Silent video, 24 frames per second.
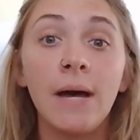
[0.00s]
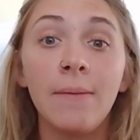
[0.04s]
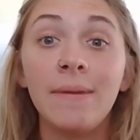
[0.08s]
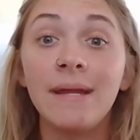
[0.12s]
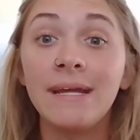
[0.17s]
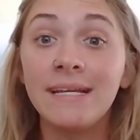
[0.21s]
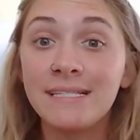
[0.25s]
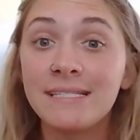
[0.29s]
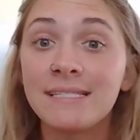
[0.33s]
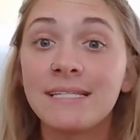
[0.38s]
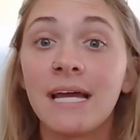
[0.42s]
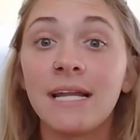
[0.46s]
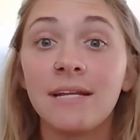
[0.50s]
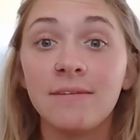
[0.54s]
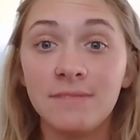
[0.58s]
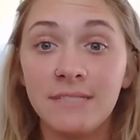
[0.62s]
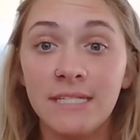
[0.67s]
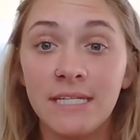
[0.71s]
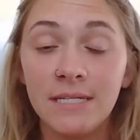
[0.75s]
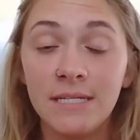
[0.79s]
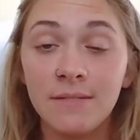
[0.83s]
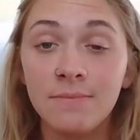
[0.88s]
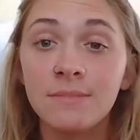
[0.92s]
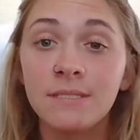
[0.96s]
inside of
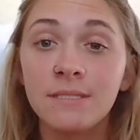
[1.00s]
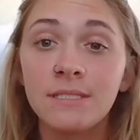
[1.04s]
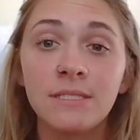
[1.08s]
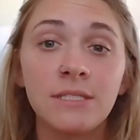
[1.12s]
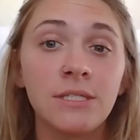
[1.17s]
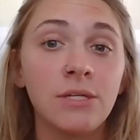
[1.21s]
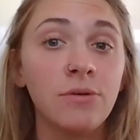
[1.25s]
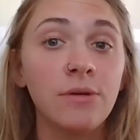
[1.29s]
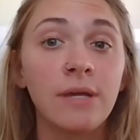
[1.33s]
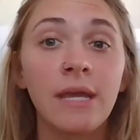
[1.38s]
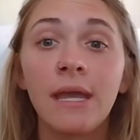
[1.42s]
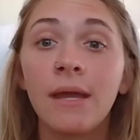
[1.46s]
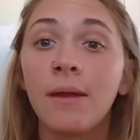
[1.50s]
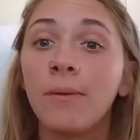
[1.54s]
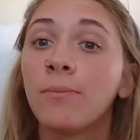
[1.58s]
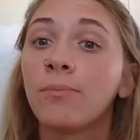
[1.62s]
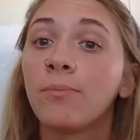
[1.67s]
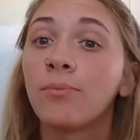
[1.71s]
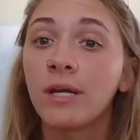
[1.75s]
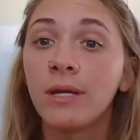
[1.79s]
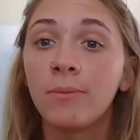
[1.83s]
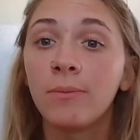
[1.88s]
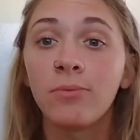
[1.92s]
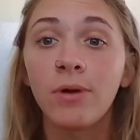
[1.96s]
Teams. You can
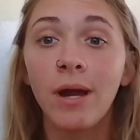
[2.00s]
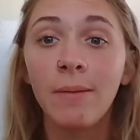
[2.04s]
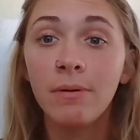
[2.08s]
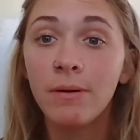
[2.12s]
pre-prep